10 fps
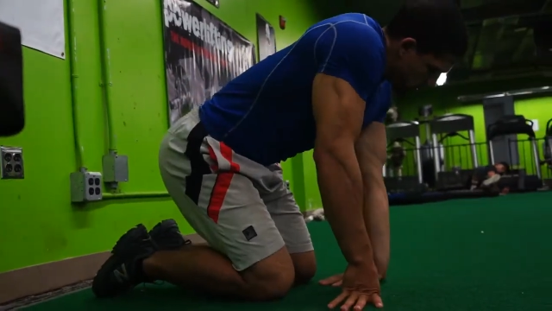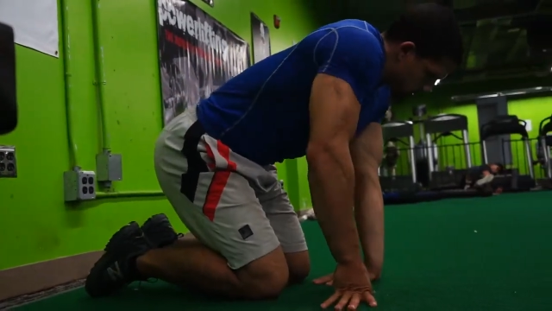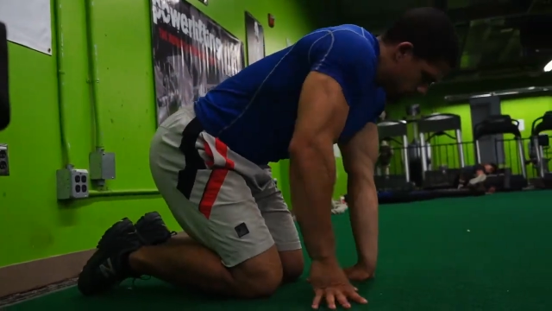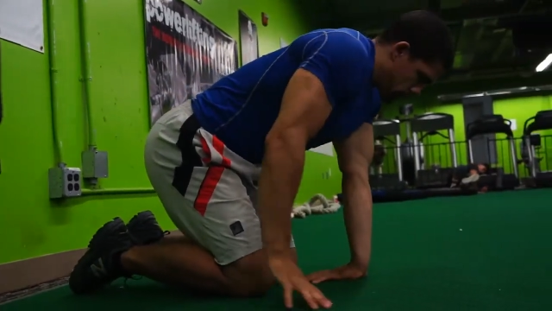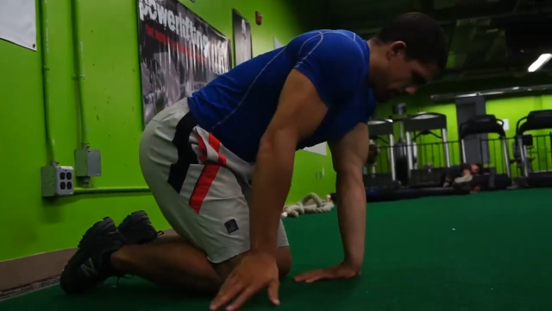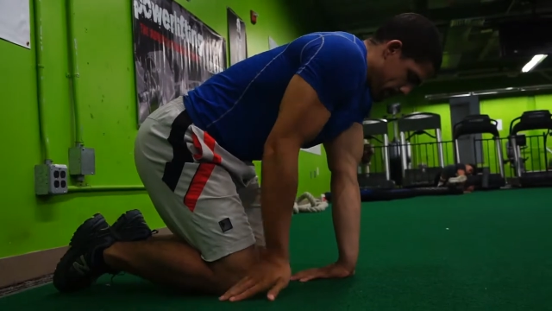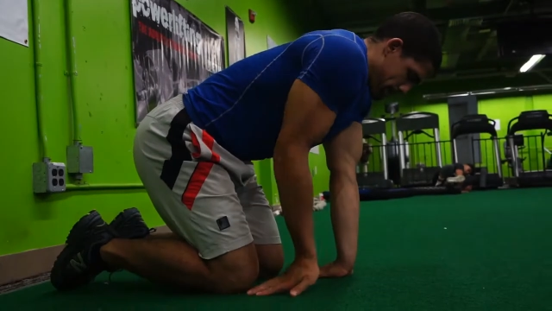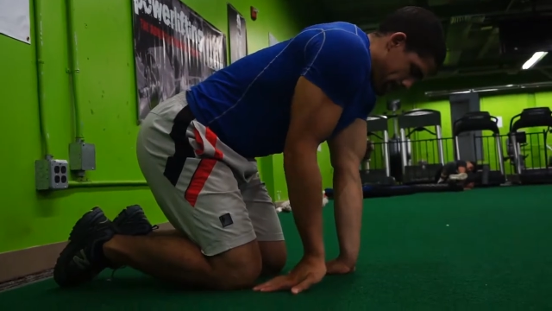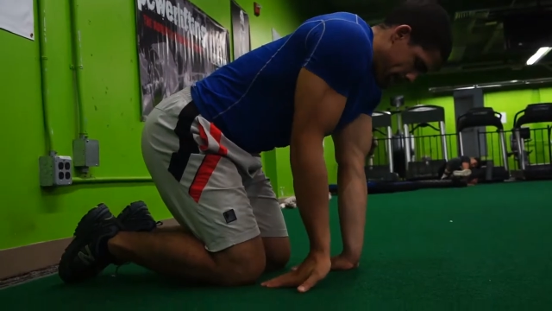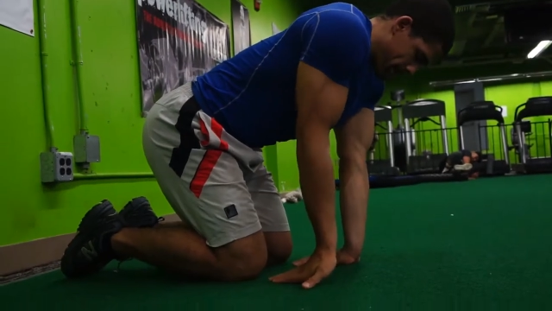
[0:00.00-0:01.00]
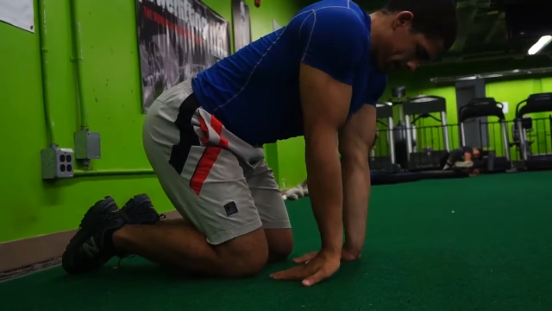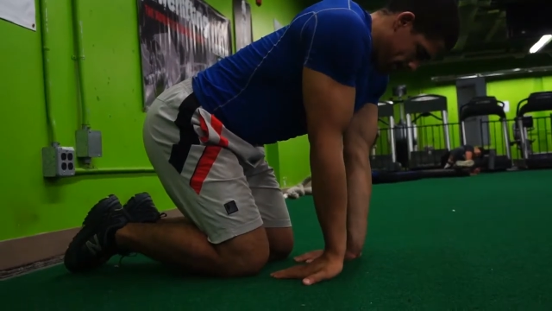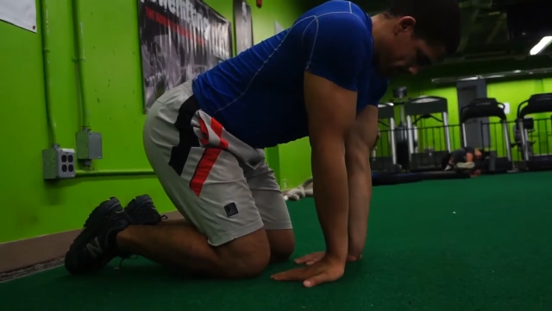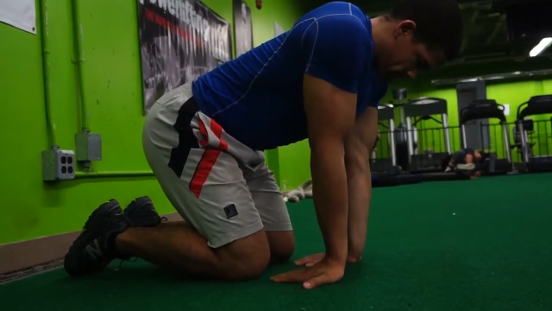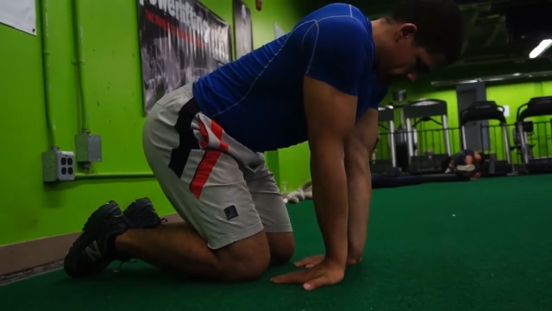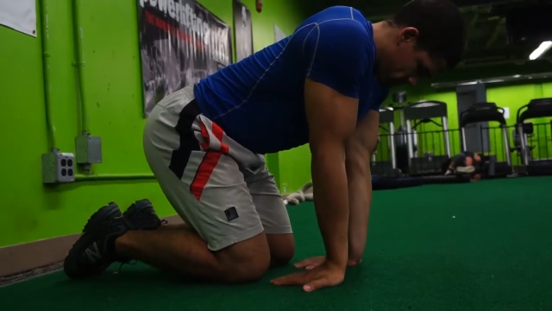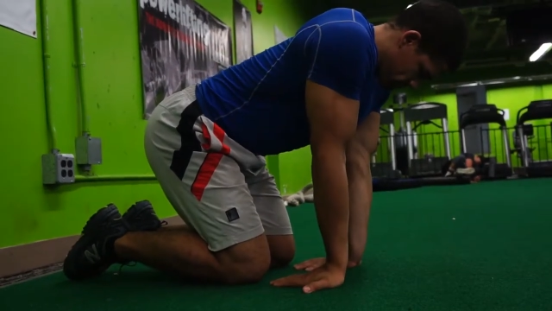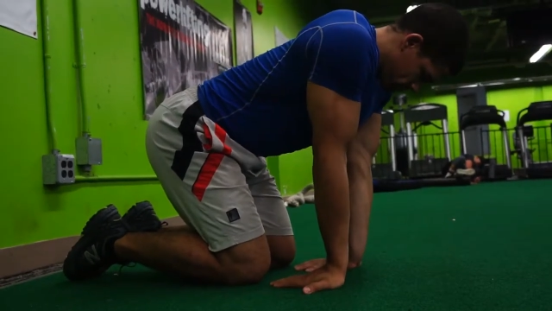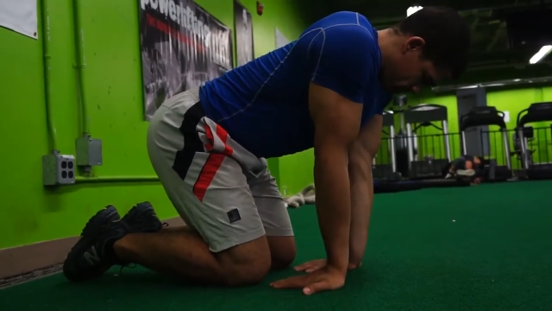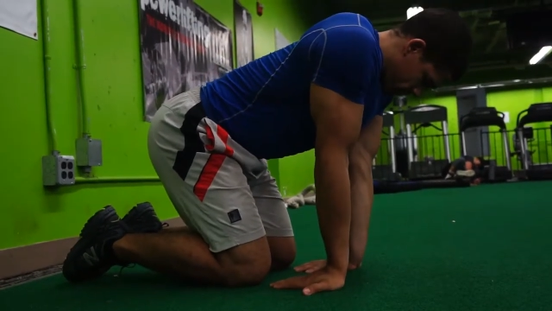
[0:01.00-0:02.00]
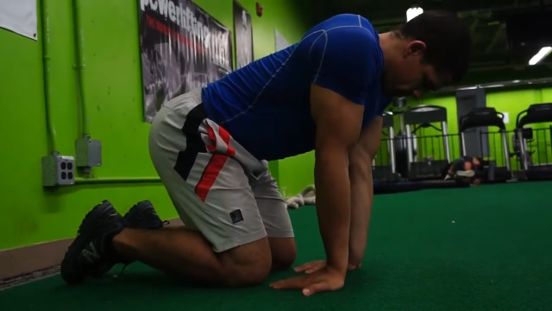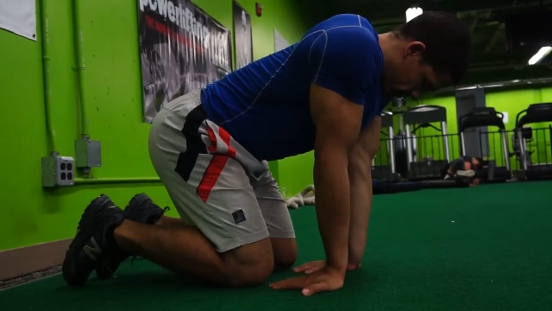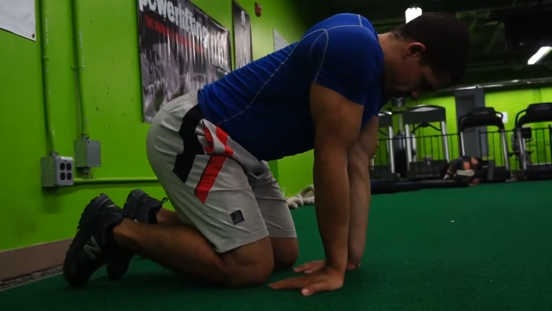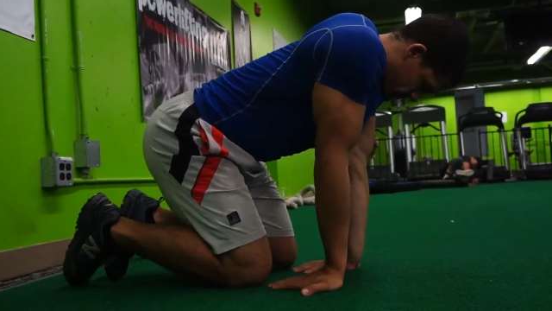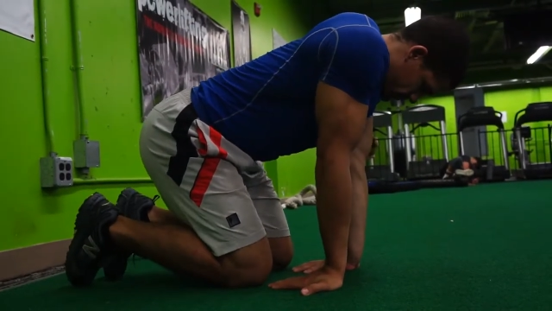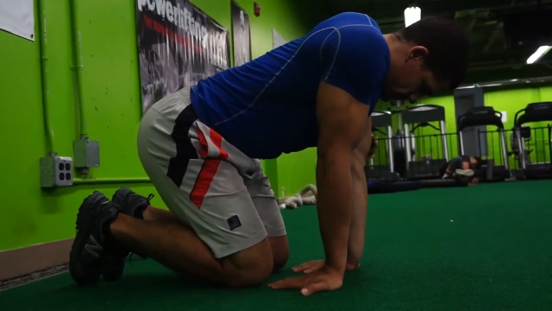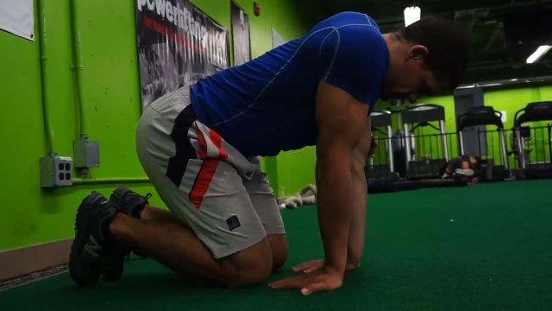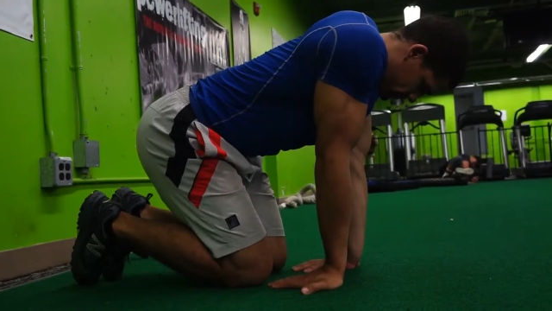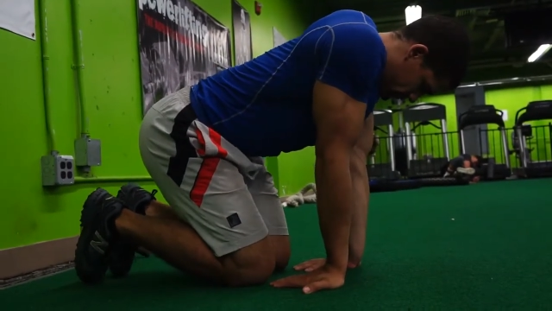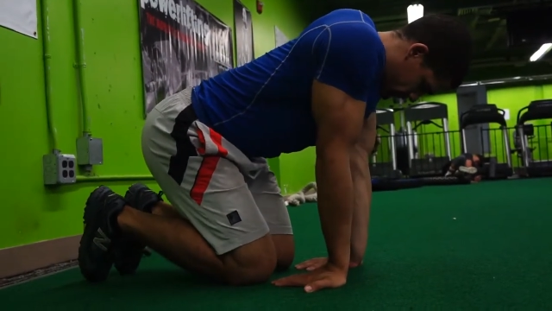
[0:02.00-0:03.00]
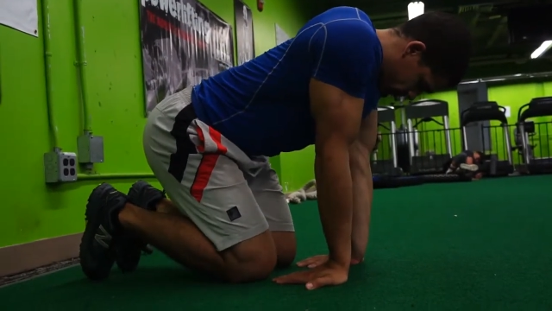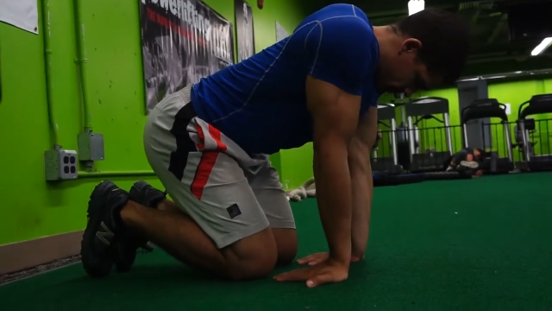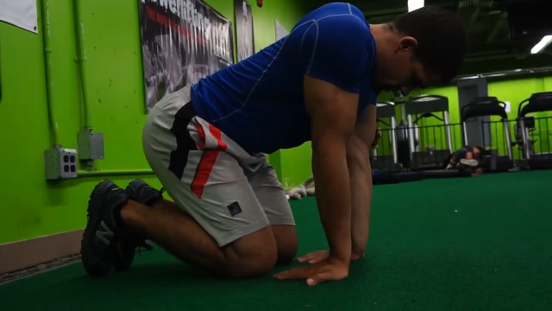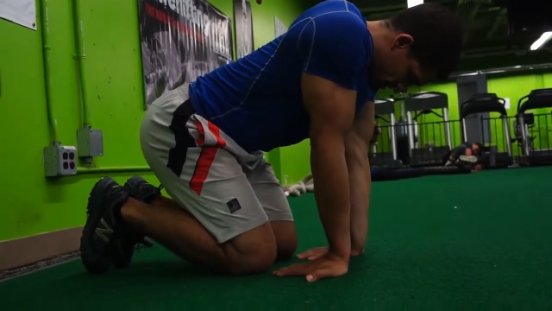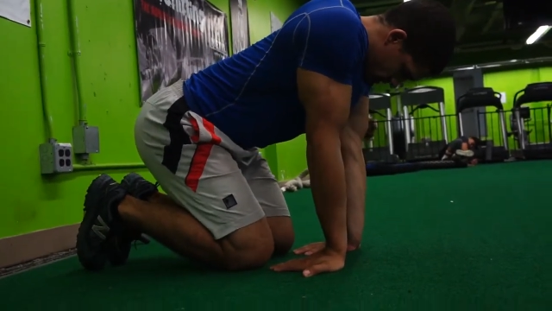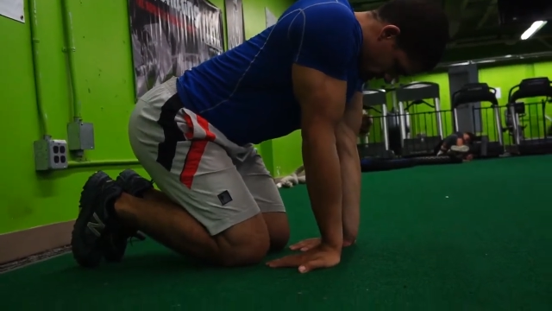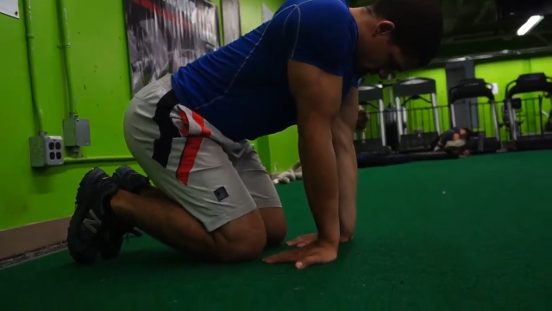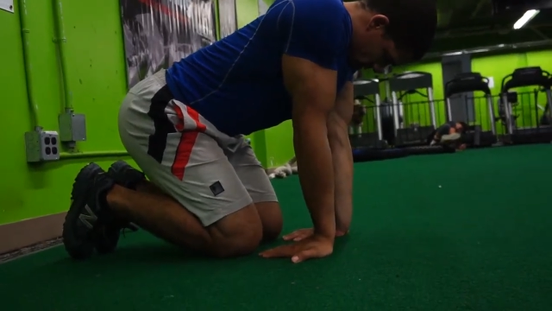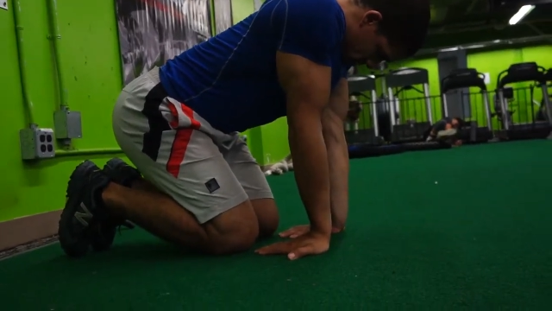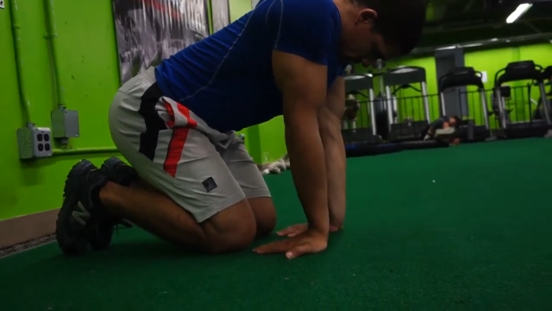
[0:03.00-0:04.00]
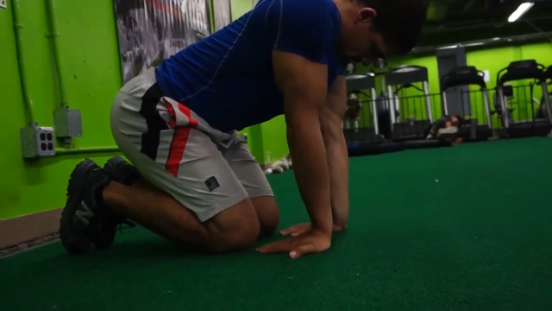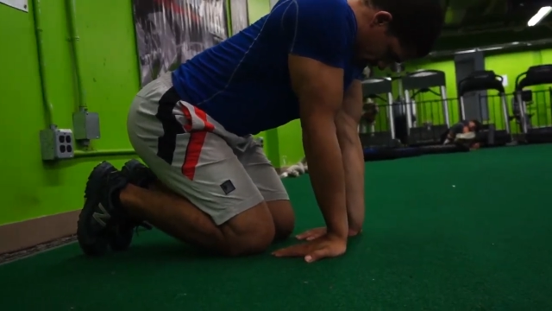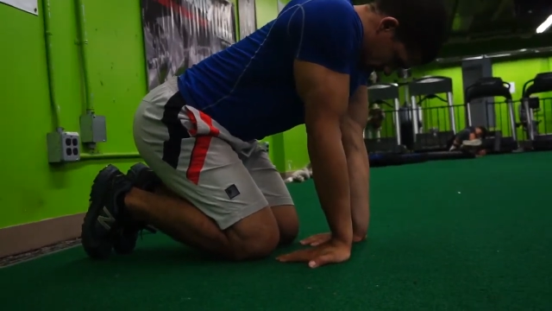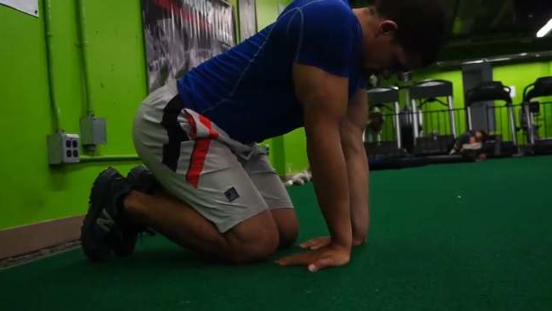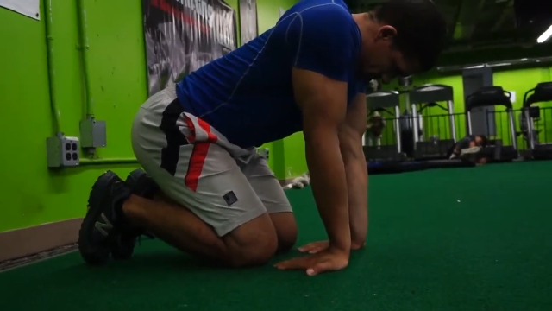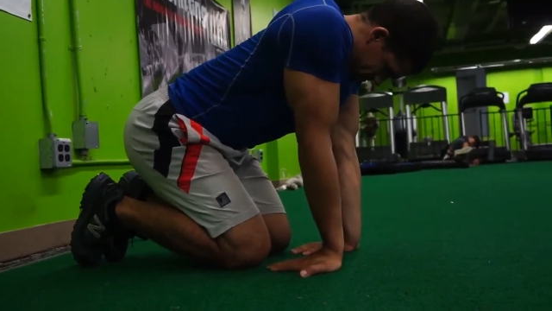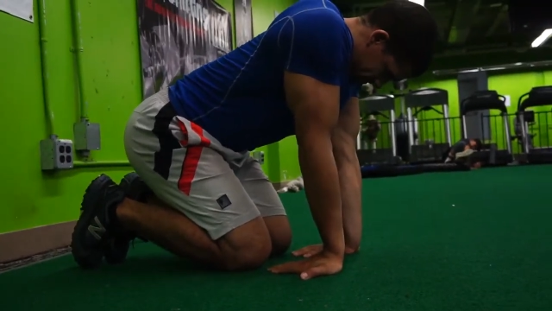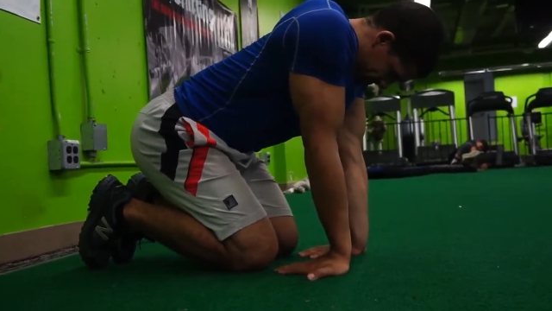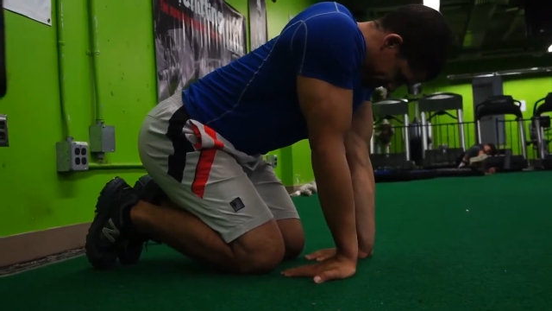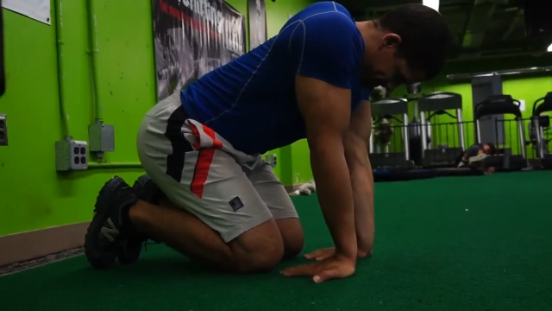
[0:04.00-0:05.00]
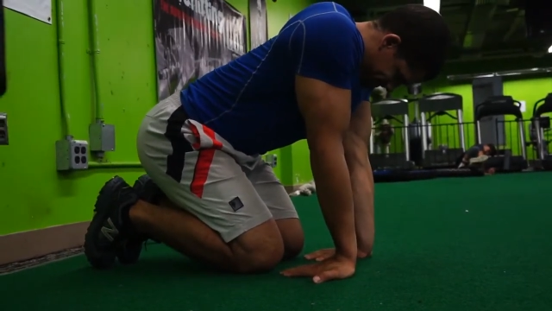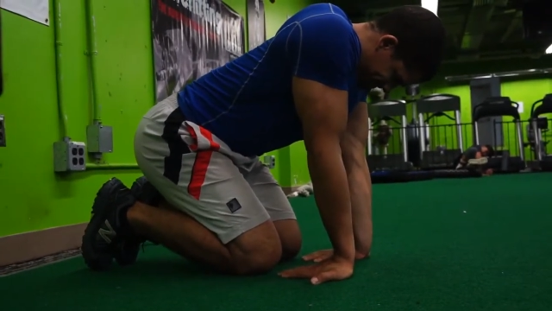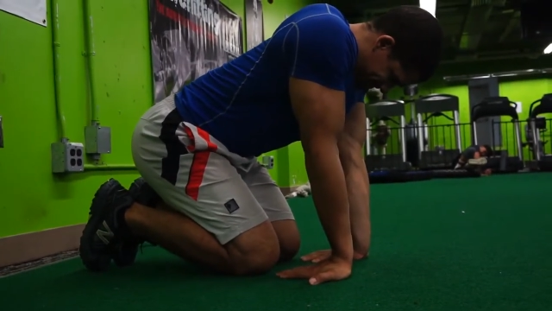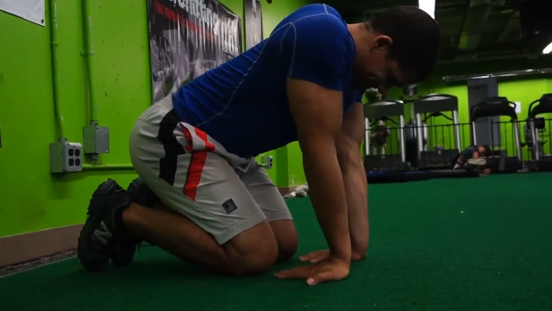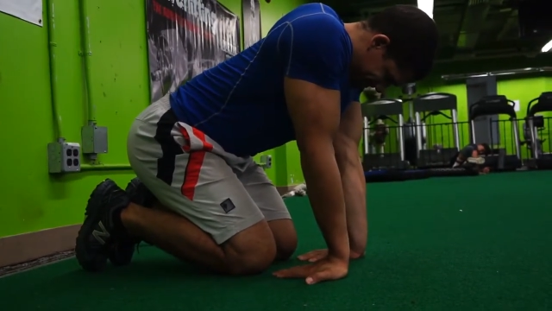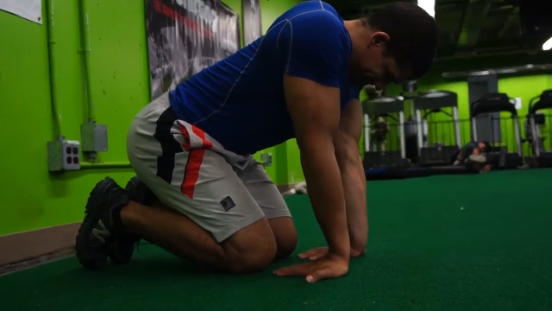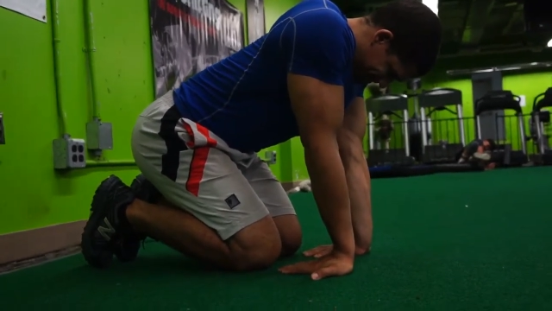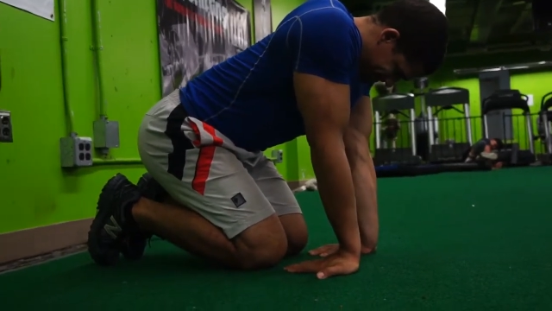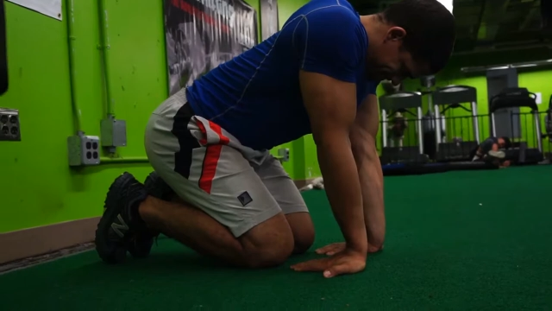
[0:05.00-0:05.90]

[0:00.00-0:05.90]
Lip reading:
No face is visible, so there are no lips to read.